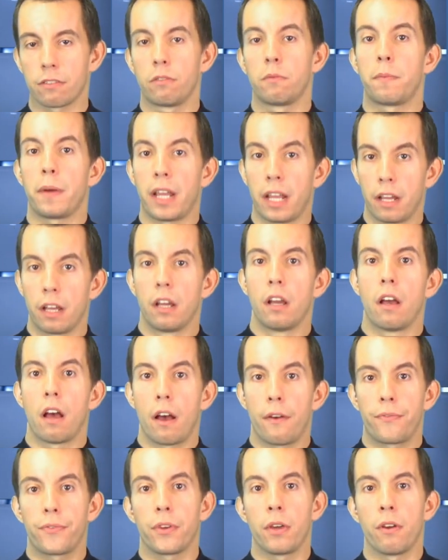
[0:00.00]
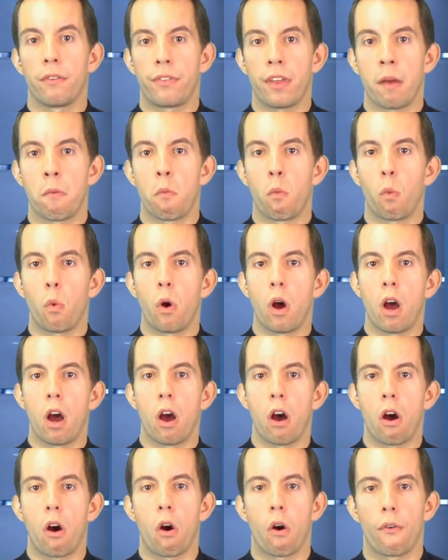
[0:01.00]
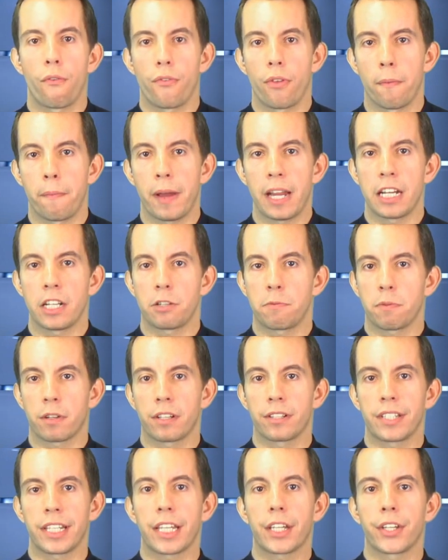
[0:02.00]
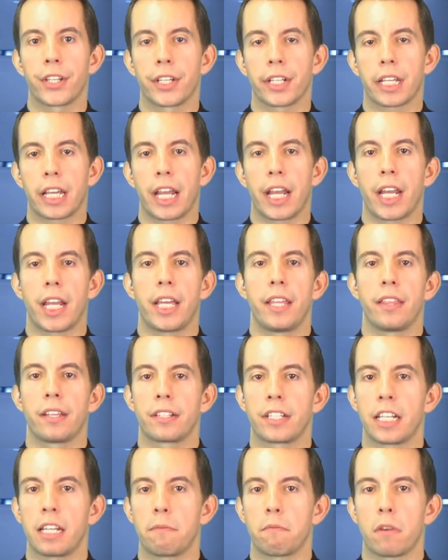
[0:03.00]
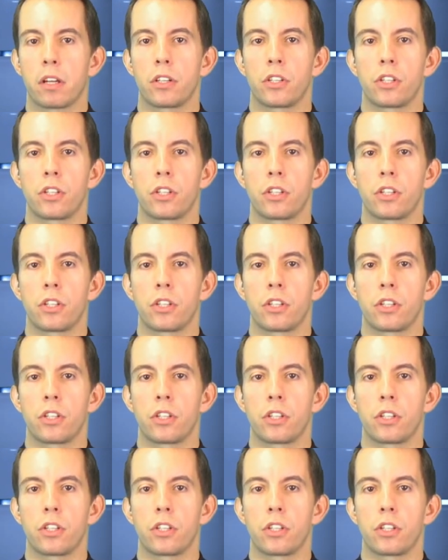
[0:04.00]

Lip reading: albeit a few of them were off the bench because he couldn't get in the team